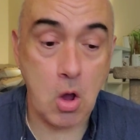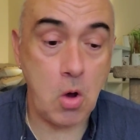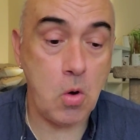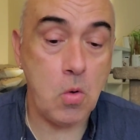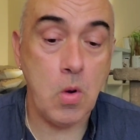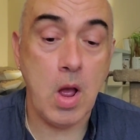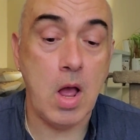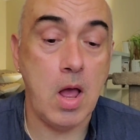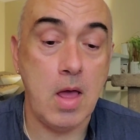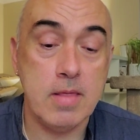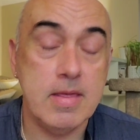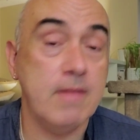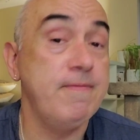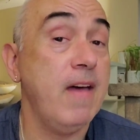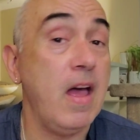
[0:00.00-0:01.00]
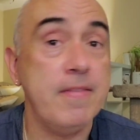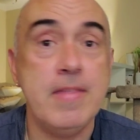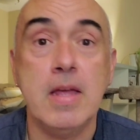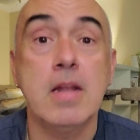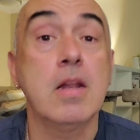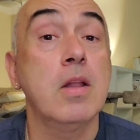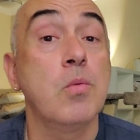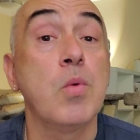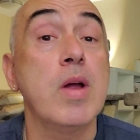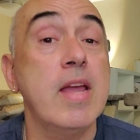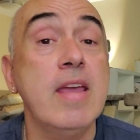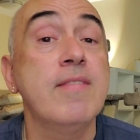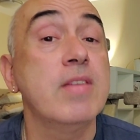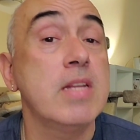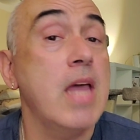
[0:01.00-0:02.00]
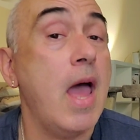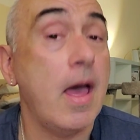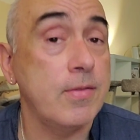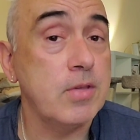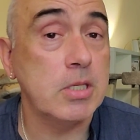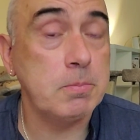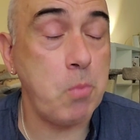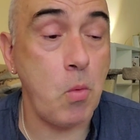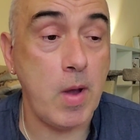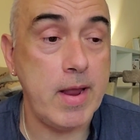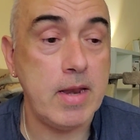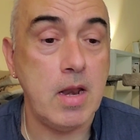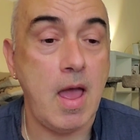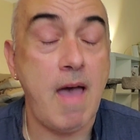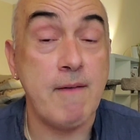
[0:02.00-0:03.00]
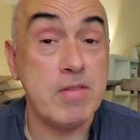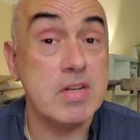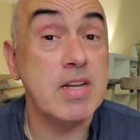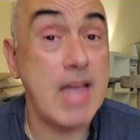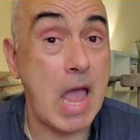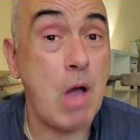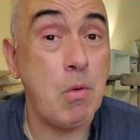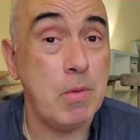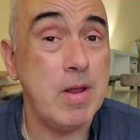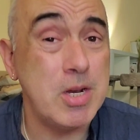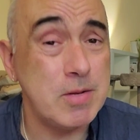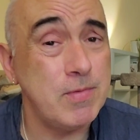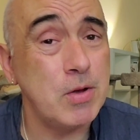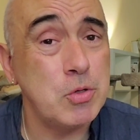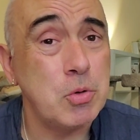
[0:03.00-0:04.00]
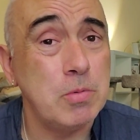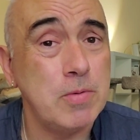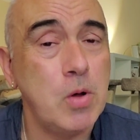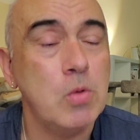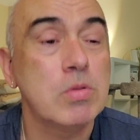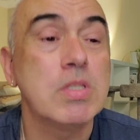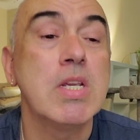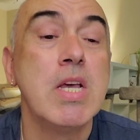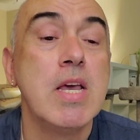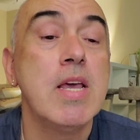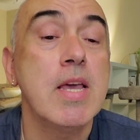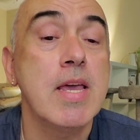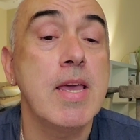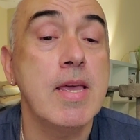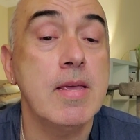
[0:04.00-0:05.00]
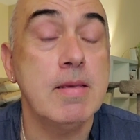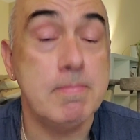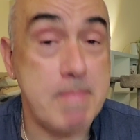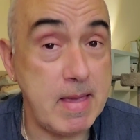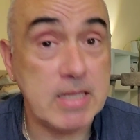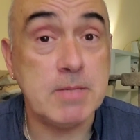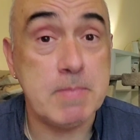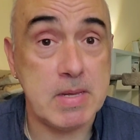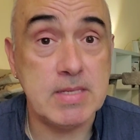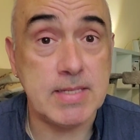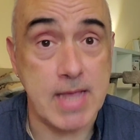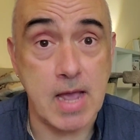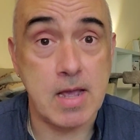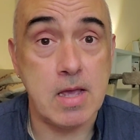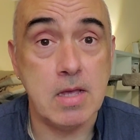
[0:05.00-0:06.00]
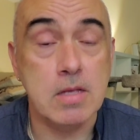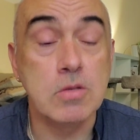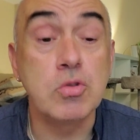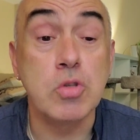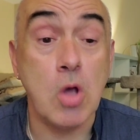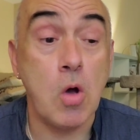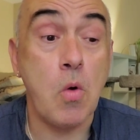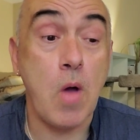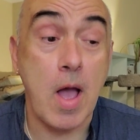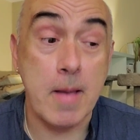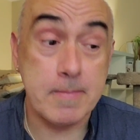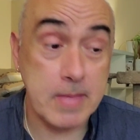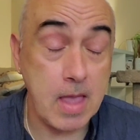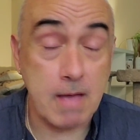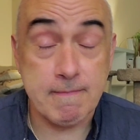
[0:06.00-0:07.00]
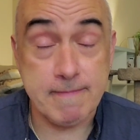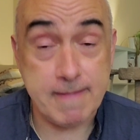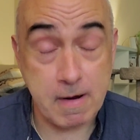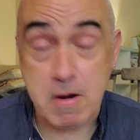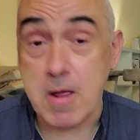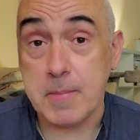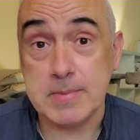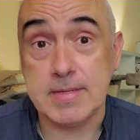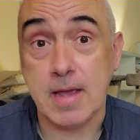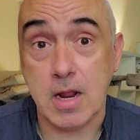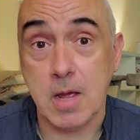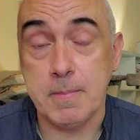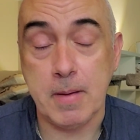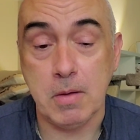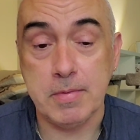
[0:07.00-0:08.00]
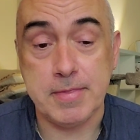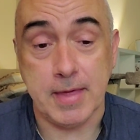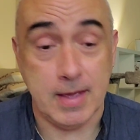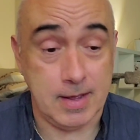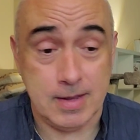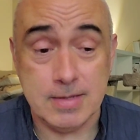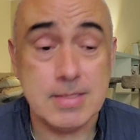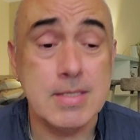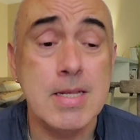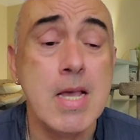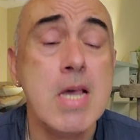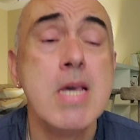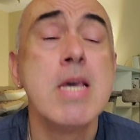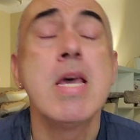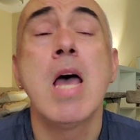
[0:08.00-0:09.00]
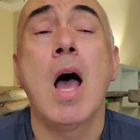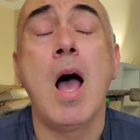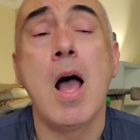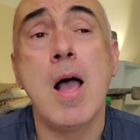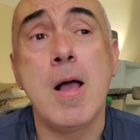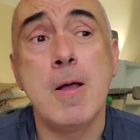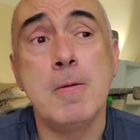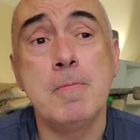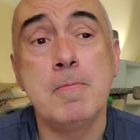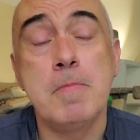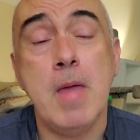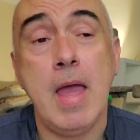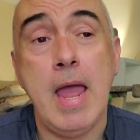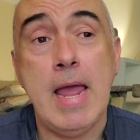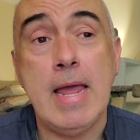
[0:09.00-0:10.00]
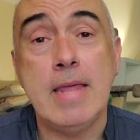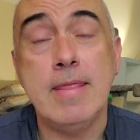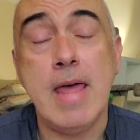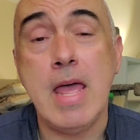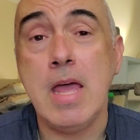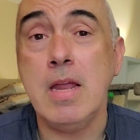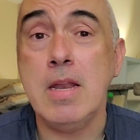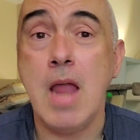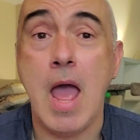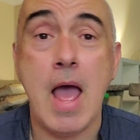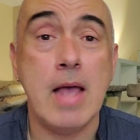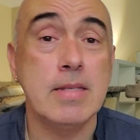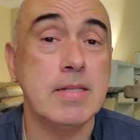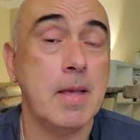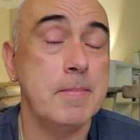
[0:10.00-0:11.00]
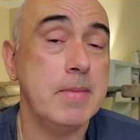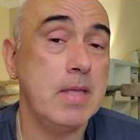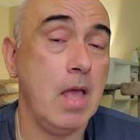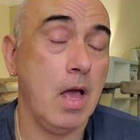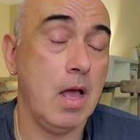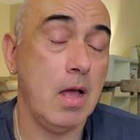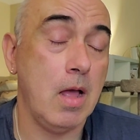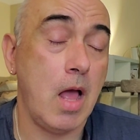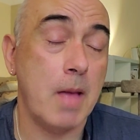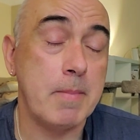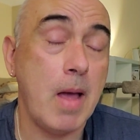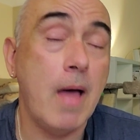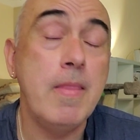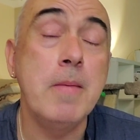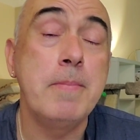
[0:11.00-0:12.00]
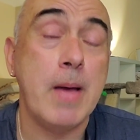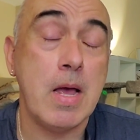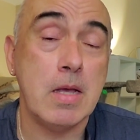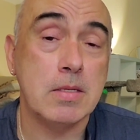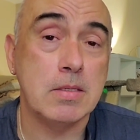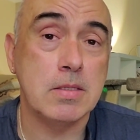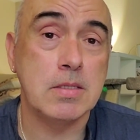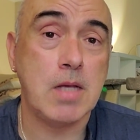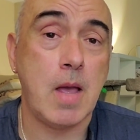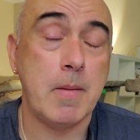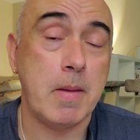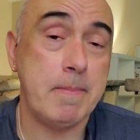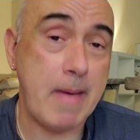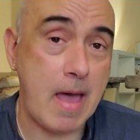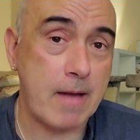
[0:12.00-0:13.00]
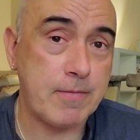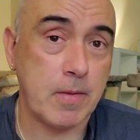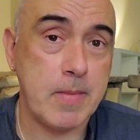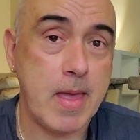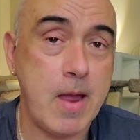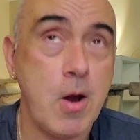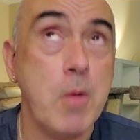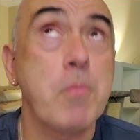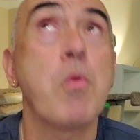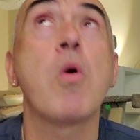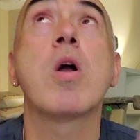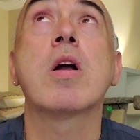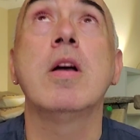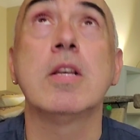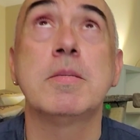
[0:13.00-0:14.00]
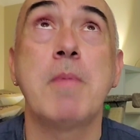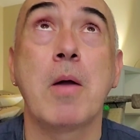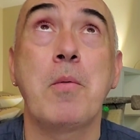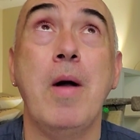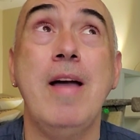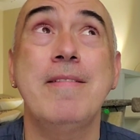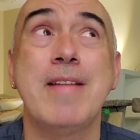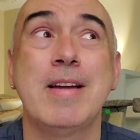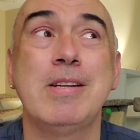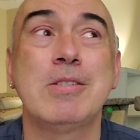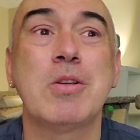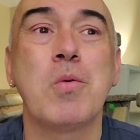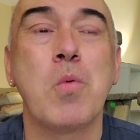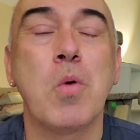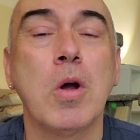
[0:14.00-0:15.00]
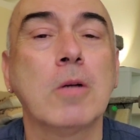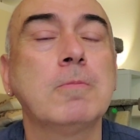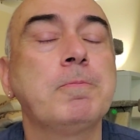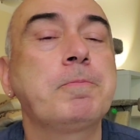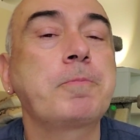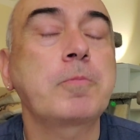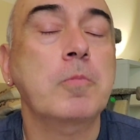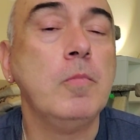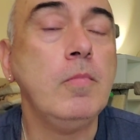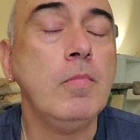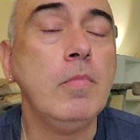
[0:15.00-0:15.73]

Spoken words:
So the fact that we're even at this point having to count individual votes makes me sick. So I'm very upset about this. And then as I'm on the bus coming back from the airport because my Wi-Fi doesn't work,